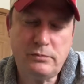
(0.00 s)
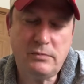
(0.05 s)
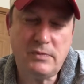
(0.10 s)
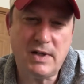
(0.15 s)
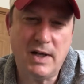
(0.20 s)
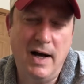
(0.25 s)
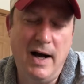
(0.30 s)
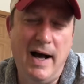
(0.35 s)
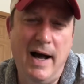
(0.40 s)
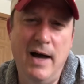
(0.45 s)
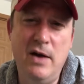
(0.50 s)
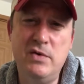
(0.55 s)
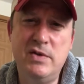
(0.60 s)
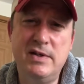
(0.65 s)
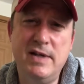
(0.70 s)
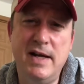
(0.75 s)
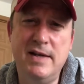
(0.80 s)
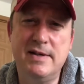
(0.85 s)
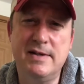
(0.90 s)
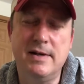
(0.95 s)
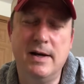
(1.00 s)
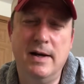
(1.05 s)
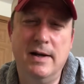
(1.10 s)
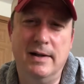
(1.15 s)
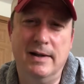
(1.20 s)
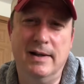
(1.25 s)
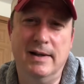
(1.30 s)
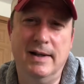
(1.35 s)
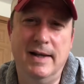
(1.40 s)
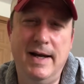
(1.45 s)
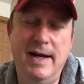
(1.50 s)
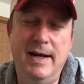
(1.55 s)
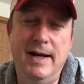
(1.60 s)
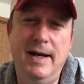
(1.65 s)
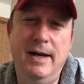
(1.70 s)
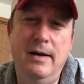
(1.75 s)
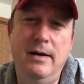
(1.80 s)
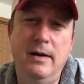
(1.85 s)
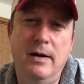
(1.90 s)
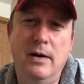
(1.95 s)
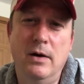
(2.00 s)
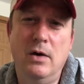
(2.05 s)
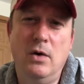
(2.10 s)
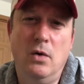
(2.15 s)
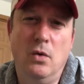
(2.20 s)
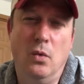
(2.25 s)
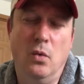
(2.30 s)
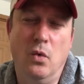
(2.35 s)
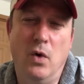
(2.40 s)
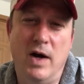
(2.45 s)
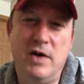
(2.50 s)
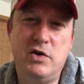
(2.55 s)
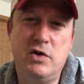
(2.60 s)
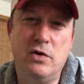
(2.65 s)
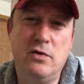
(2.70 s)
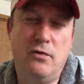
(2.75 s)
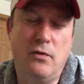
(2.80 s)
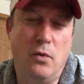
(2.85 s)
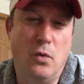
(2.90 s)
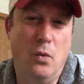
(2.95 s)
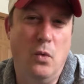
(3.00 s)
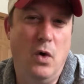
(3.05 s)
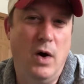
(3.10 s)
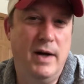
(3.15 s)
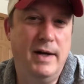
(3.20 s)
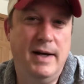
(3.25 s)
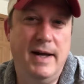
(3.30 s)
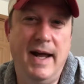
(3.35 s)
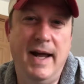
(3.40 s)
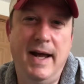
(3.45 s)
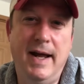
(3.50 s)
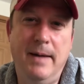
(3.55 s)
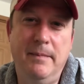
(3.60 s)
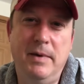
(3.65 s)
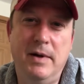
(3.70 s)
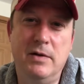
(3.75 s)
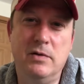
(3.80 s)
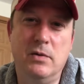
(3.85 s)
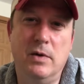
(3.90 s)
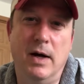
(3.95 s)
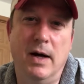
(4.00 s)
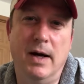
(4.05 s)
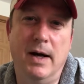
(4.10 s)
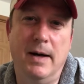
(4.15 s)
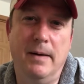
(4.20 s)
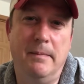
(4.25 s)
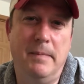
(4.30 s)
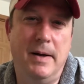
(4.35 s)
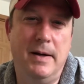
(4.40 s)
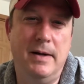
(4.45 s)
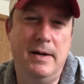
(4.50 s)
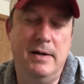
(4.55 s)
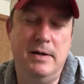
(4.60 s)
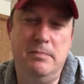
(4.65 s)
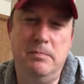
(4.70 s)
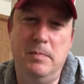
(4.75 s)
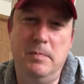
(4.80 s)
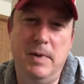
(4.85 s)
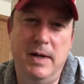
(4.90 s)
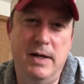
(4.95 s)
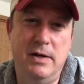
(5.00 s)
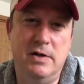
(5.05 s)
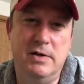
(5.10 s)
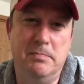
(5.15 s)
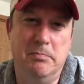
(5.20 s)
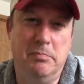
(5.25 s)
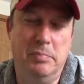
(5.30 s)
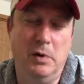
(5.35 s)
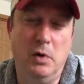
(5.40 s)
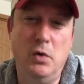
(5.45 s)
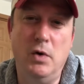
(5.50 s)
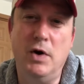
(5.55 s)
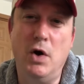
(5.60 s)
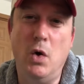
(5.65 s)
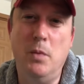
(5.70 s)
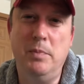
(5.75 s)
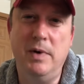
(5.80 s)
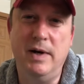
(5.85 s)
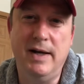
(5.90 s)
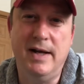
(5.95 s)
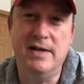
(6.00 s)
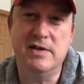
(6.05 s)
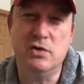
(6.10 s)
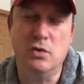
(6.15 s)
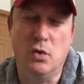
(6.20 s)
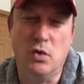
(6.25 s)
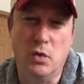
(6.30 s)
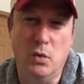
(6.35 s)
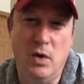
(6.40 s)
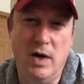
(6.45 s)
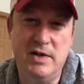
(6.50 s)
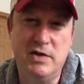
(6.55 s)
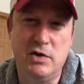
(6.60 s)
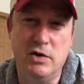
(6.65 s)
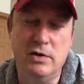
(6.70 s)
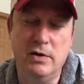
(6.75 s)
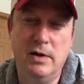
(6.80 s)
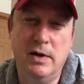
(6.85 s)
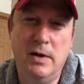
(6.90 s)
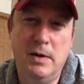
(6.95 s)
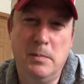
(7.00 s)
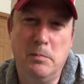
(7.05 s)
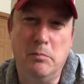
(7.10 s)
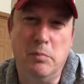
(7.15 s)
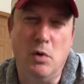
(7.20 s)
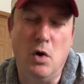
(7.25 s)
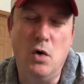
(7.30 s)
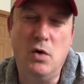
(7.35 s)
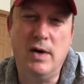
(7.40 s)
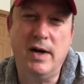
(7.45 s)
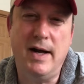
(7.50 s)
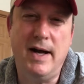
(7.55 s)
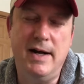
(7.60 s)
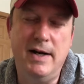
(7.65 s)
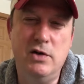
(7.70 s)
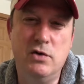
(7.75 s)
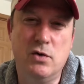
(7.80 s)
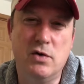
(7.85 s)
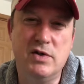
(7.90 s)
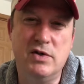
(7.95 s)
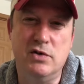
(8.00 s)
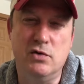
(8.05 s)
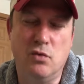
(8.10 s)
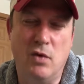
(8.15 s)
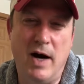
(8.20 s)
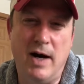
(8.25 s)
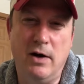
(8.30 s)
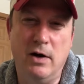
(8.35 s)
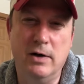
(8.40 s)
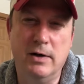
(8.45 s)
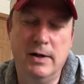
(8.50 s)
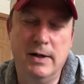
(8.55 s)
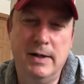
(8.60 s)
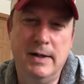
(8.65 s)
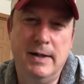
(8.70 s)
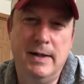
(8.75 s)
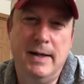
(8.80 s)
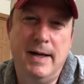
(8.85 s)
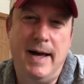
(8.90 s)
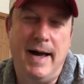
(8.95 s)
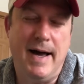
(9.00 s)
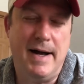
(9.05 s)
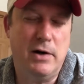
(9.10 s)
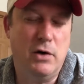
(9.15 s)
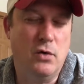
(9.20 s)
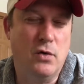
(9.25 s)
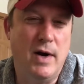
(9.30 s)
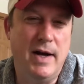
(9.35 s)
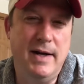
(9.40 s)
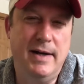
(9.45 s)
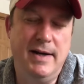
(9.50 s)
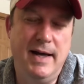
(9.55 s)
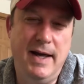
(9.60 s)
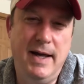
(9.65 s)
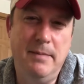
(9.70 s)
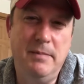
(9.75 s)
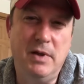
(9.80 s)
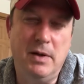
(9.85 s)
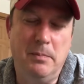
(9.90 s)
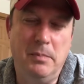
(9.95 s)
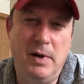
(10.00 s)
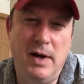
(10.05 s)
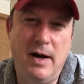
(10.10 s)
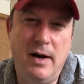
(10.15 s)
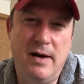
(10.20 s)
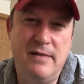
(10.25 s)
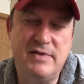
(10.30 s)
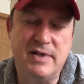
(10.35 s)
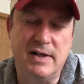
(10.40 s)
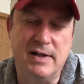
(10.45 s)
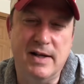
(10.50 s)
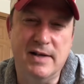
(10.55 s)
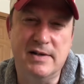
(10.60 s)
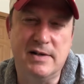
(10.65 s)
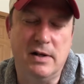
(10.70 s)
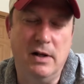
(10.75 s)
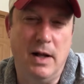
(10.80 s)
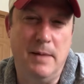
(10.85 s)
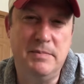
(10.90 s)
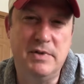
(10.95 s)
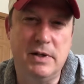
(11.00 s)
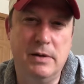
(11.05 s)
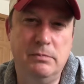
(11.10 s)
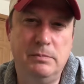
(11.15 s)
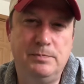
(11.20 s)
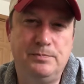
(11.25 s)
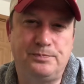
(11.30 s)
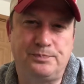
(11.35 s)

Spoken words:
Ohio State's leading rusher for one game, but he just blew it open against Northwestern, broke Eddie George's record, had a great game in the playoffs against Clemson.